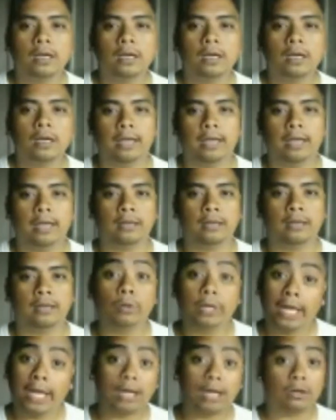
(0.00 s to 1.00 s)
and
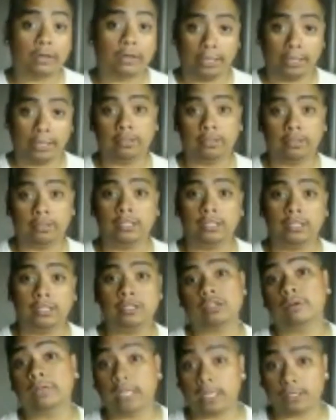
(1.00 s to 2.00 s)
we had our LTG
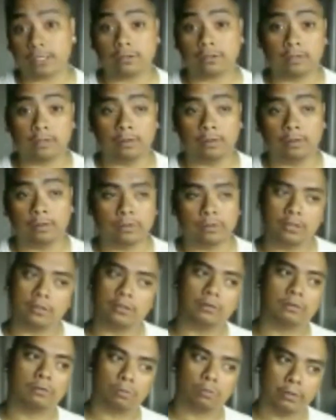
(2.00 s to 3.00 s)
show yesterday, which
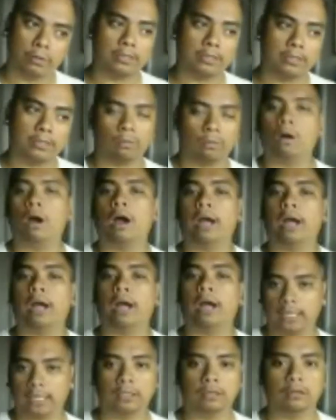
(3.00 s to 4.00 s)
is the reason
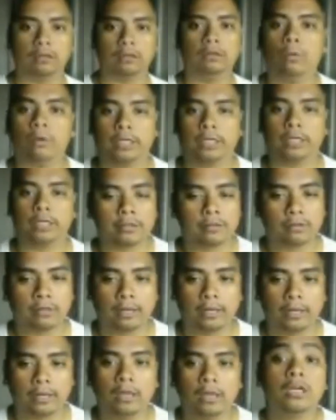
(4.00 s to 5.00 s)
why I didn't do one
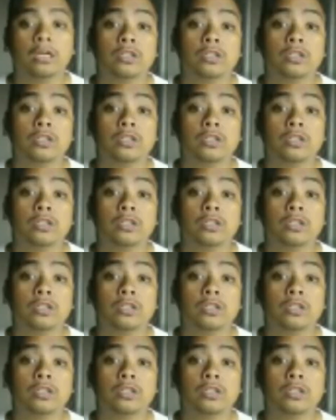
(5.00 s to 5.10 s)
yesterday.